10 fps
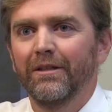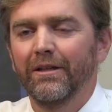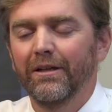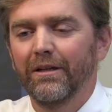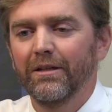
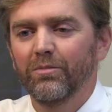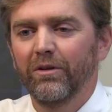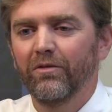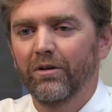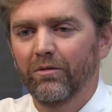And it's
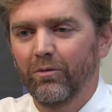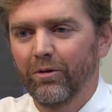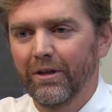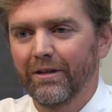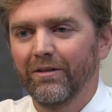been very
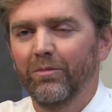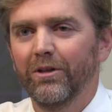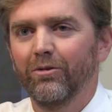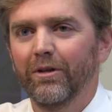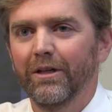rewarding. I've been
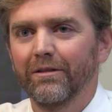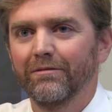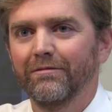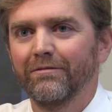doing it